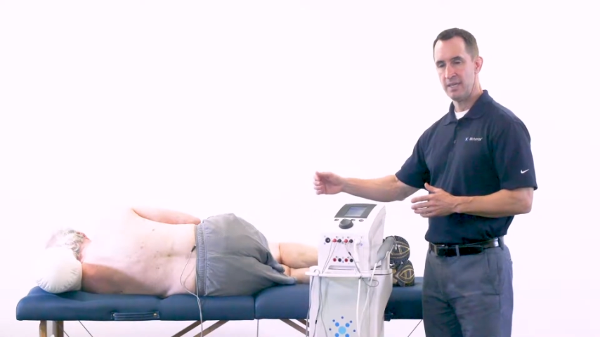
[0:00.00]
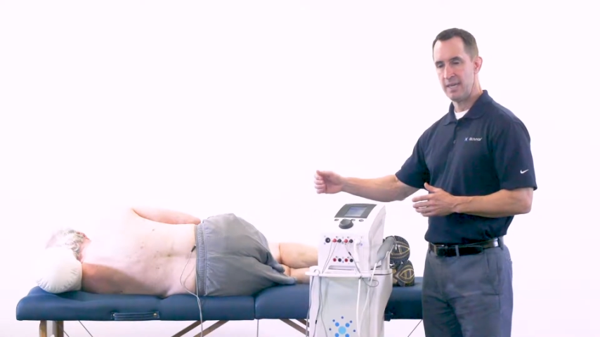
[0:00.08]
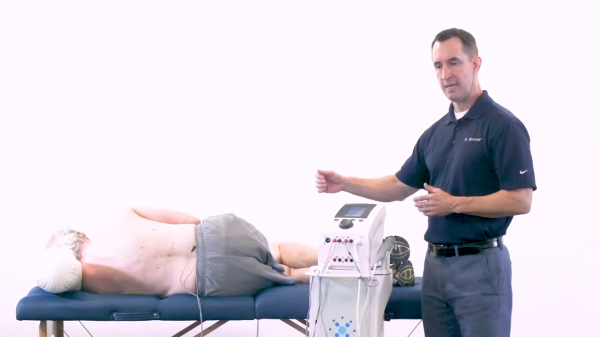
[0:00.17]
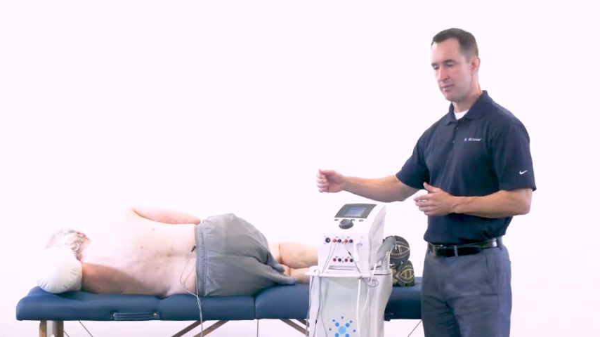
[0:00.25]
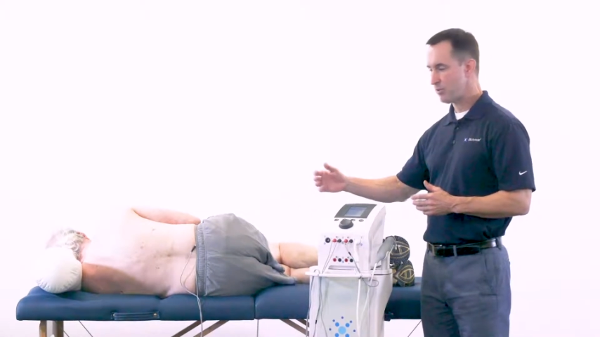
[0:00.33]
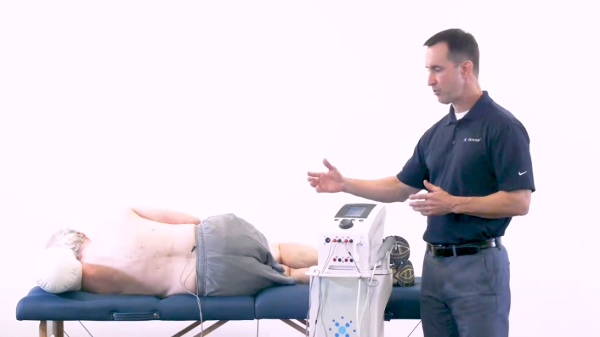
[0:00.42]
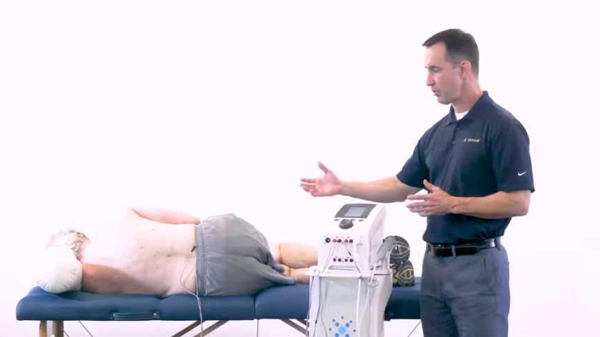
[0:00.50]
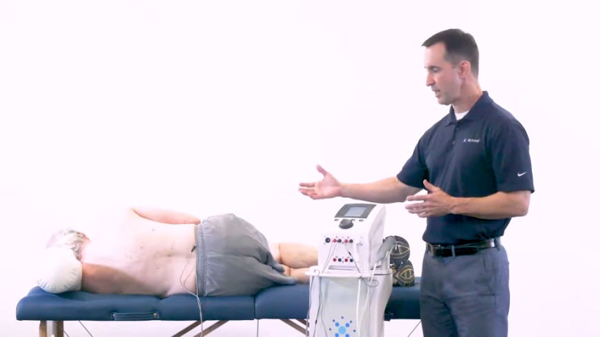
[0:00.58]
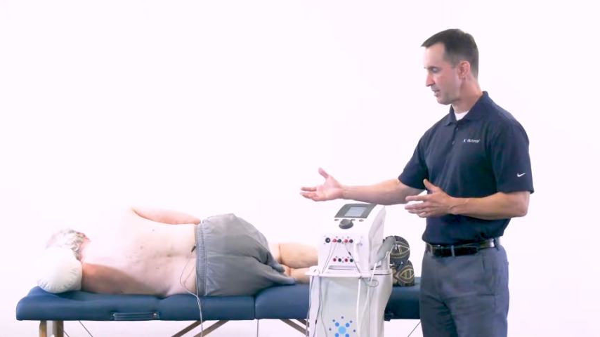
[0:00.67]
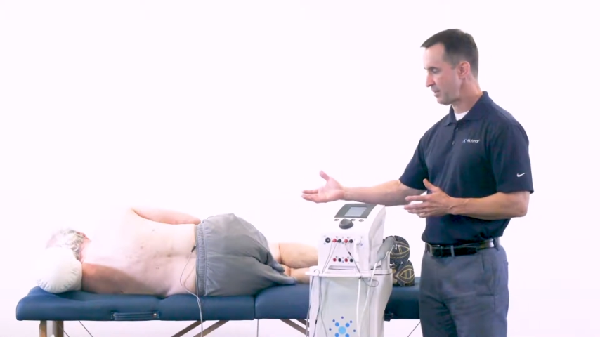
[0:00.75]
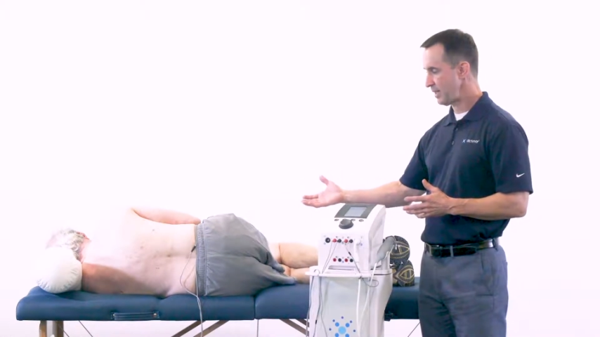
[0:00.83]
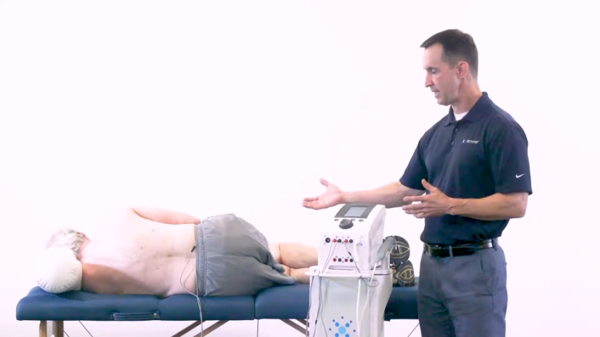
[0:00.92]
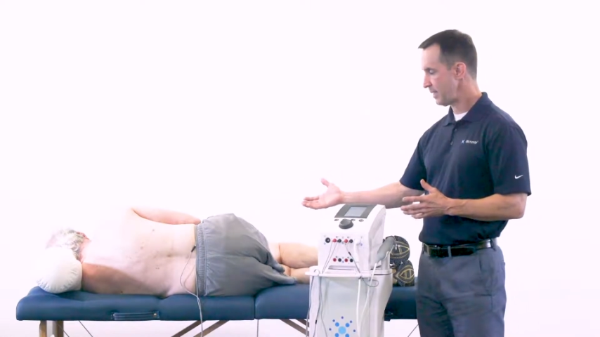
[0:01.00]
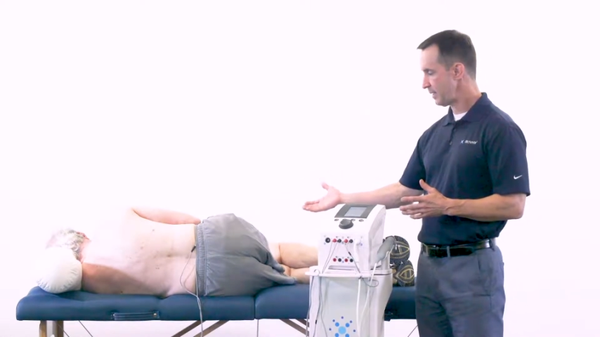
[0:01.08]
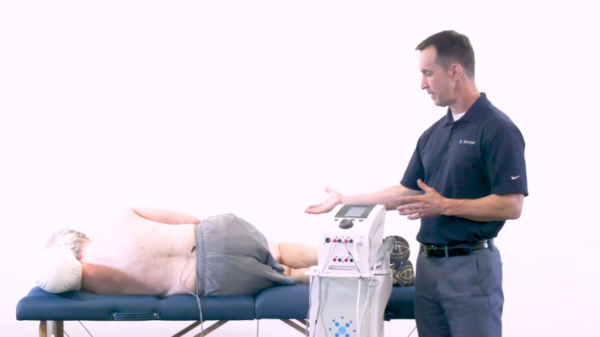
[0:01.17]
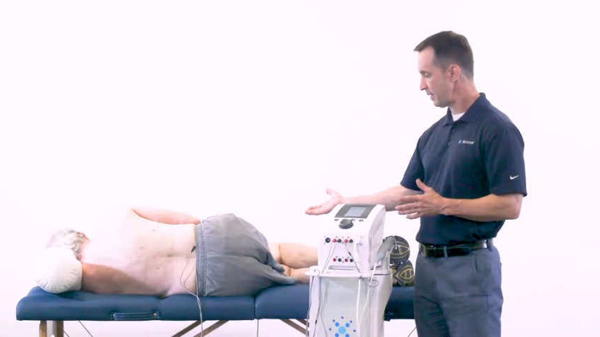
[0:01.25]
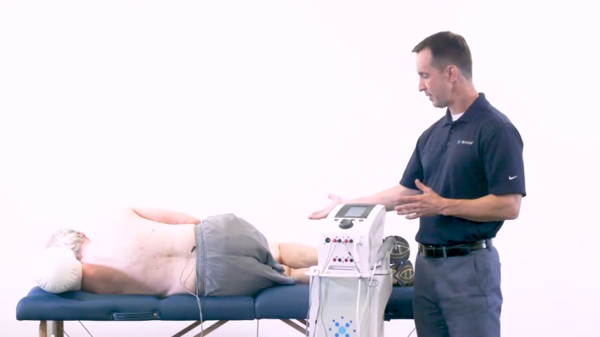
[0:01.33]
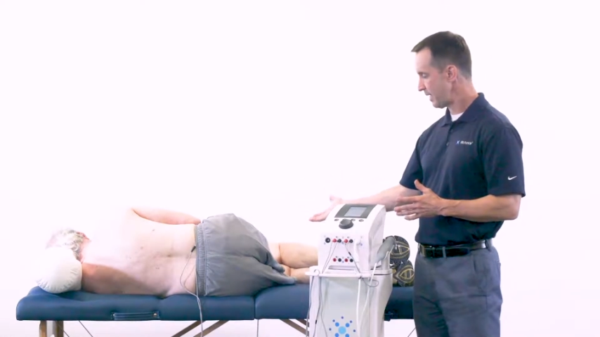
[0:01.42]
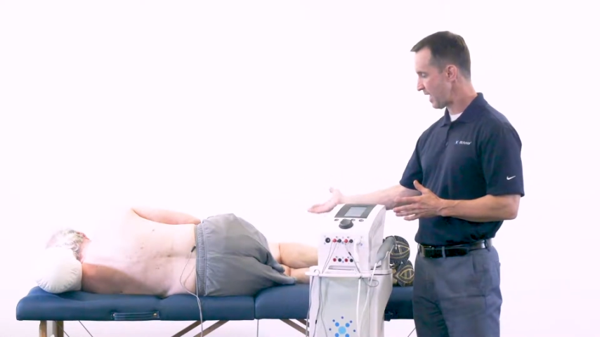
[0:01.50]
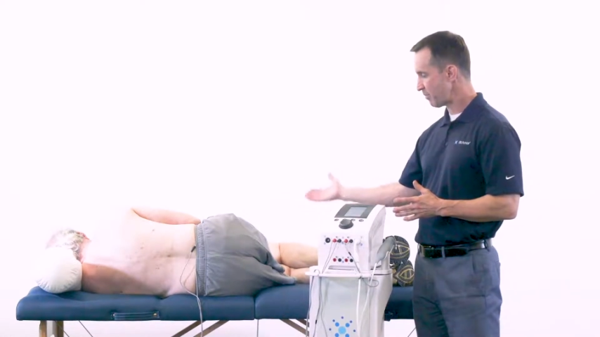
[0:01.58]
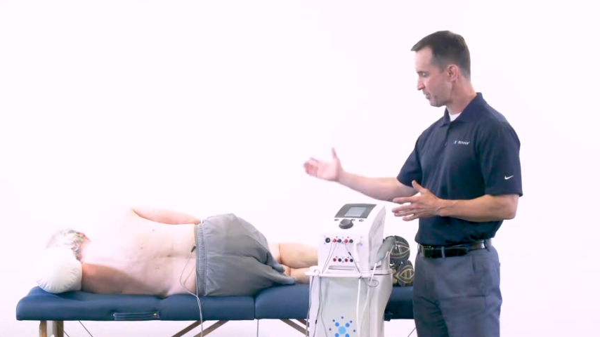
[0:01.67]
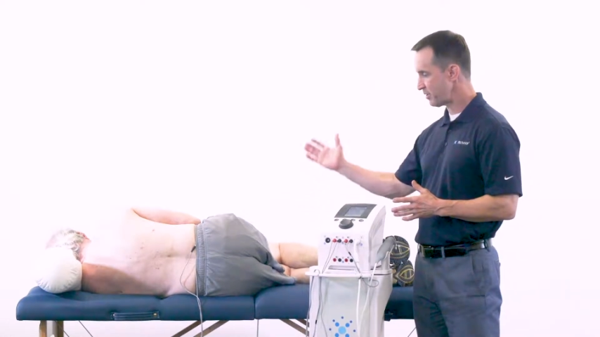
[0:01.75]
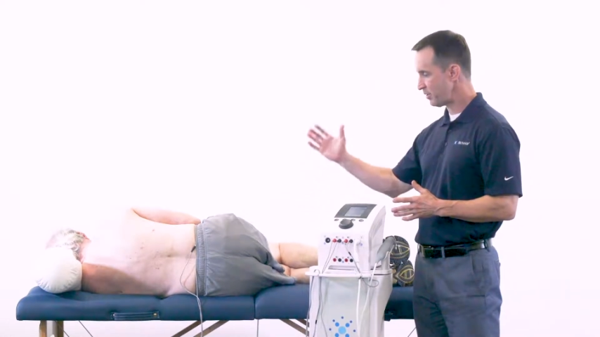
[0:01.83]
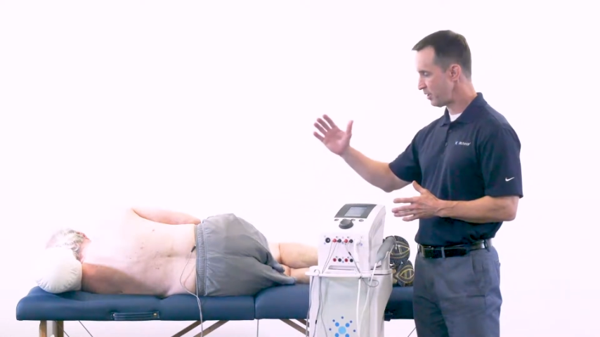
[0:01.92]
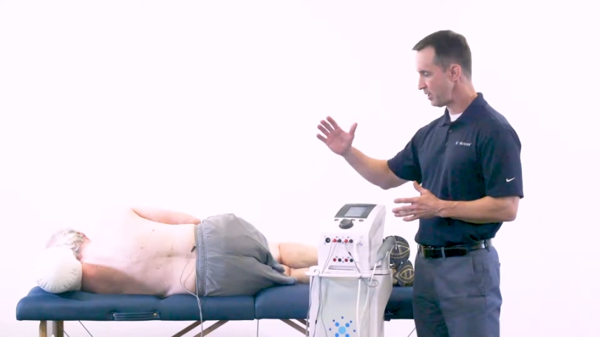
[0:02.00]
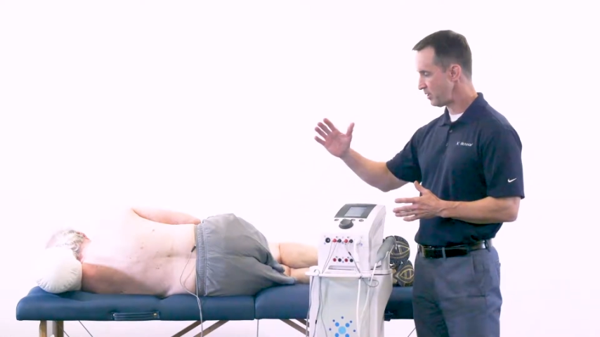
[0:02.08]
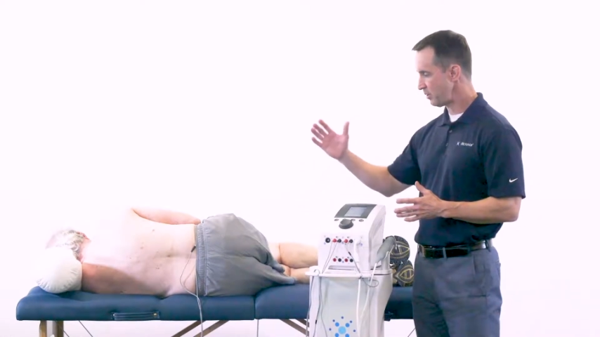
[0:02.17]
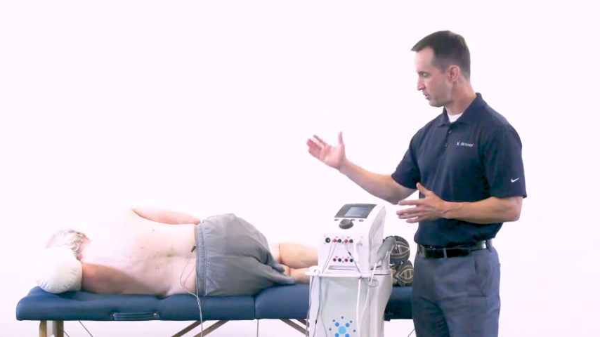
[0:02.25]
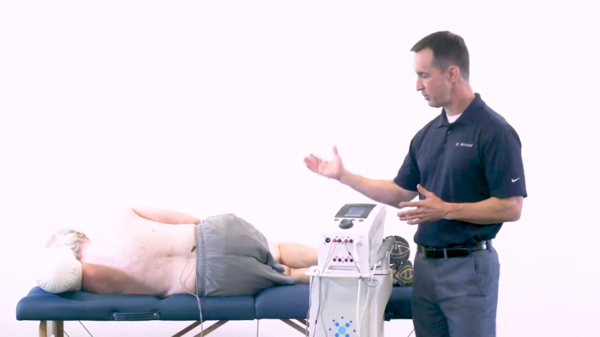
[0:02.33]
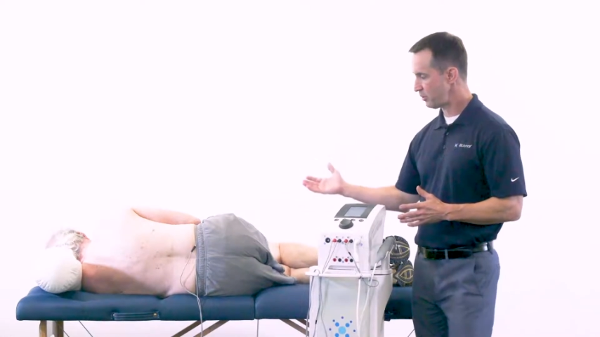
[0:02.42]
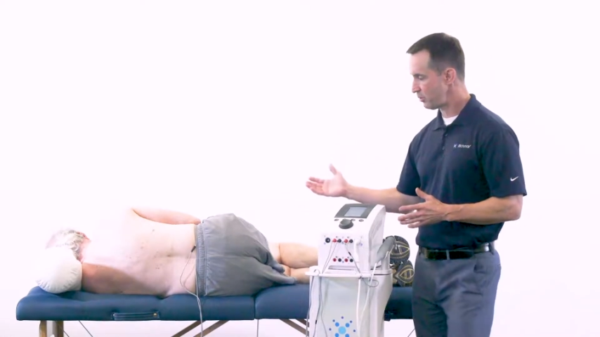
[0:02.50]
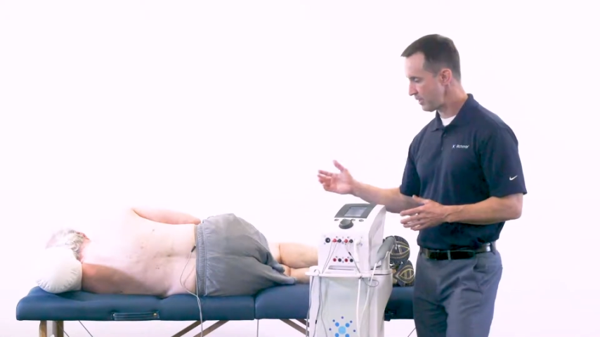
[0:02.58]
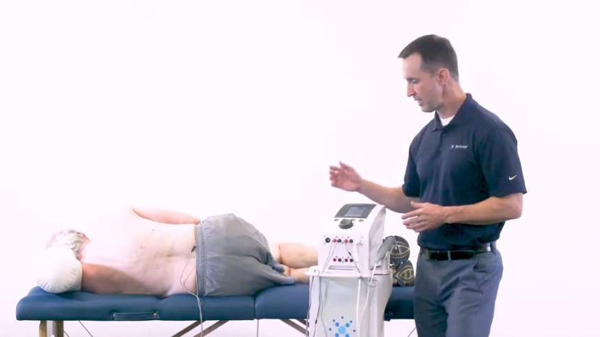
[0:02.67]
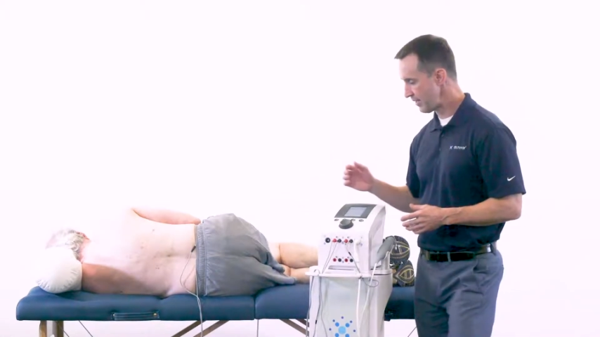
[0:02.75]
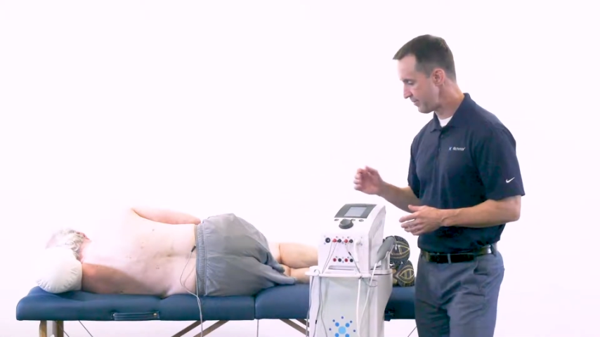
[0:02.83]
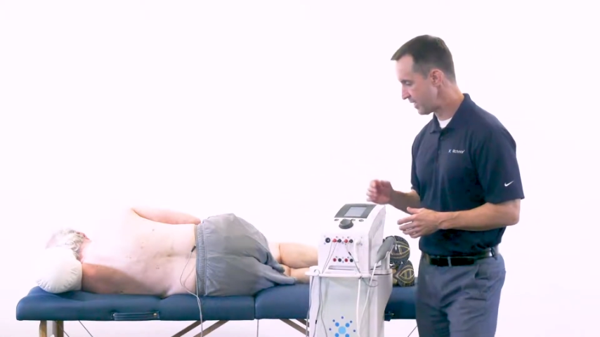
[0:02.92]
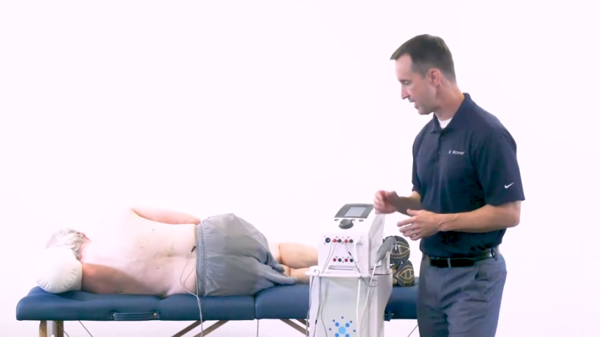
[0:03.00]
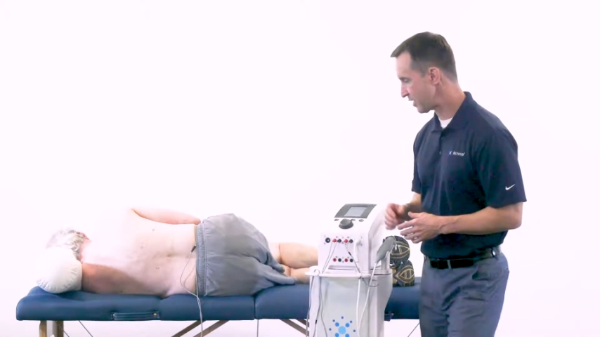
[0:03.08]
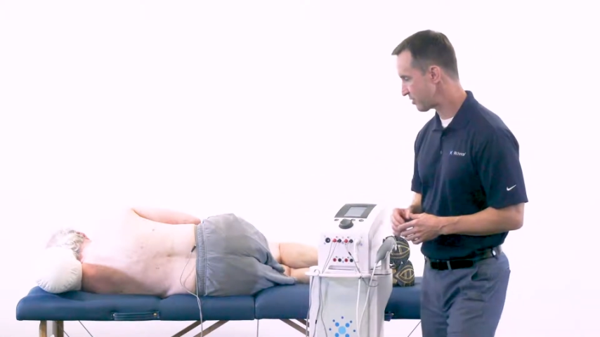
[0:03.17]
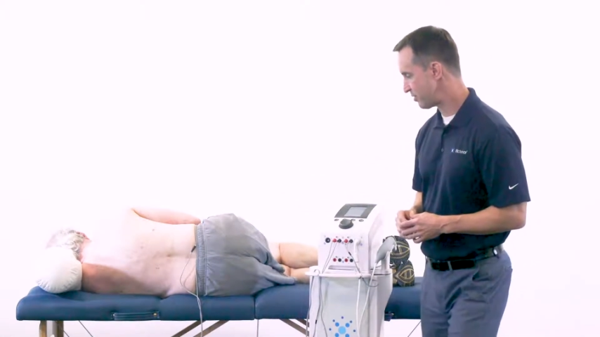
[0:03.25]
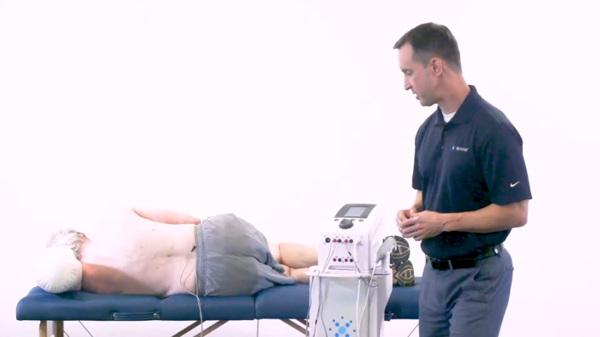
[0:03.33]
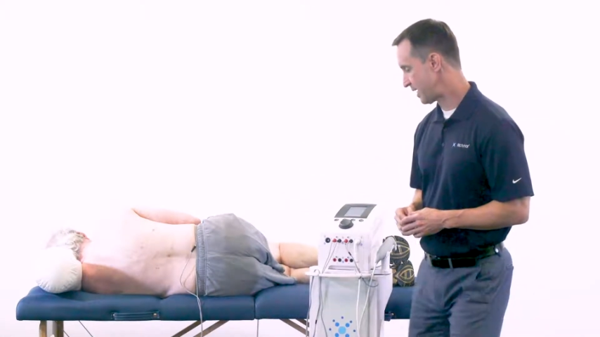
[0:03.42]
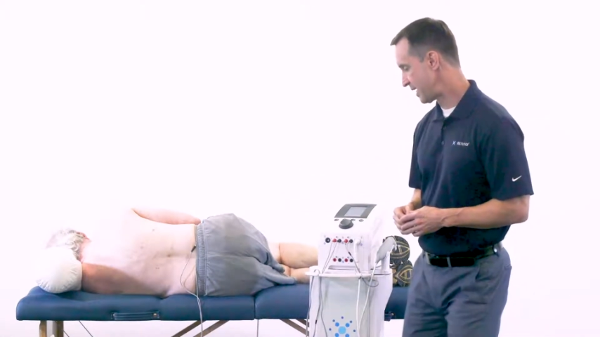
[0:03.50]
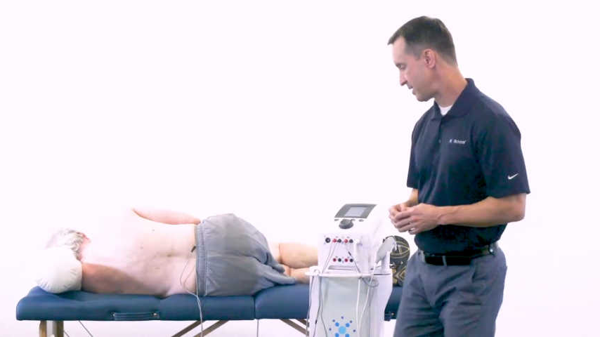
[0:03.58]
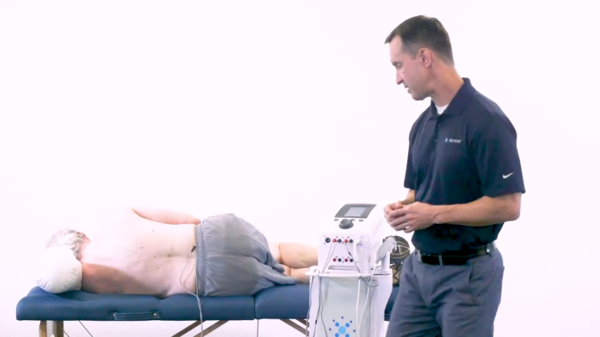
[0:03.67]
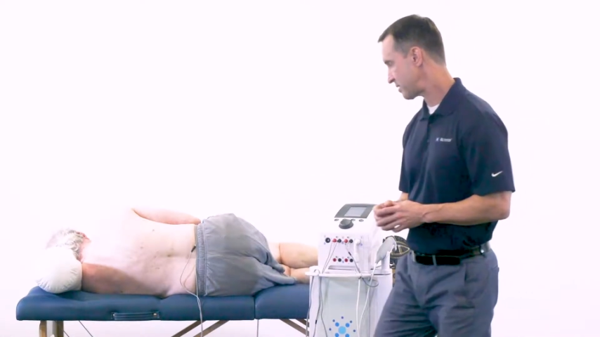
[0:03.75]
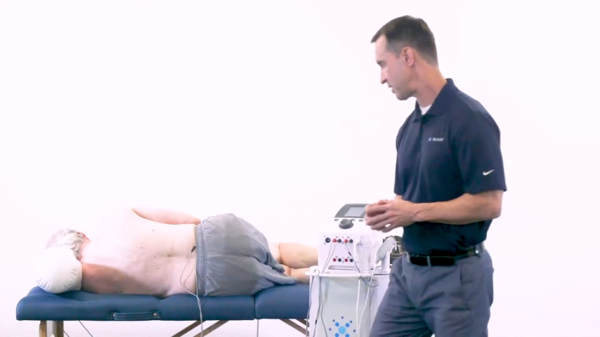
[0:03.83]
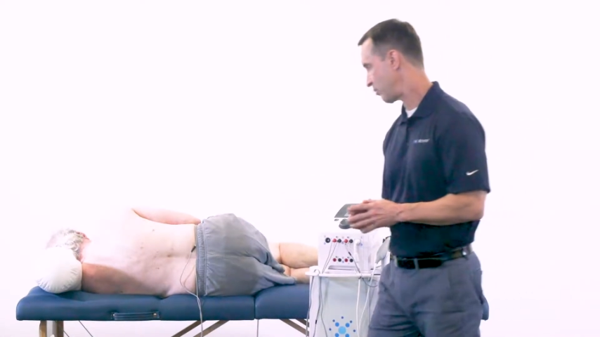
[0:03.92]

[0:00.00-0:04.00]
and create the opportunity to do the exercise. I